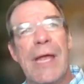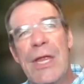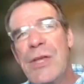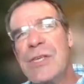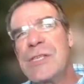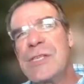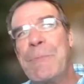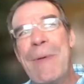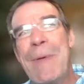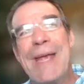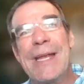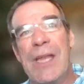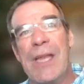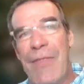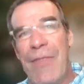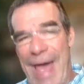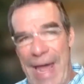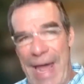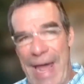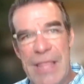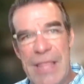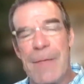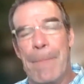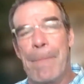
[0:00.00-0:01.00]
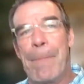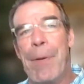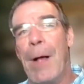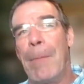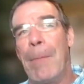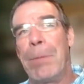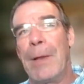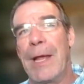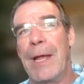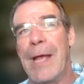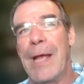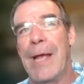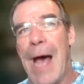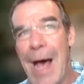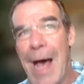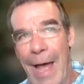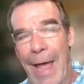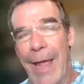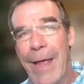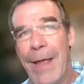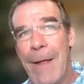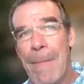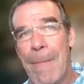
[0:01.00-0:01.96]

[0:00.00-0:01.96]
speak to that in the public eye,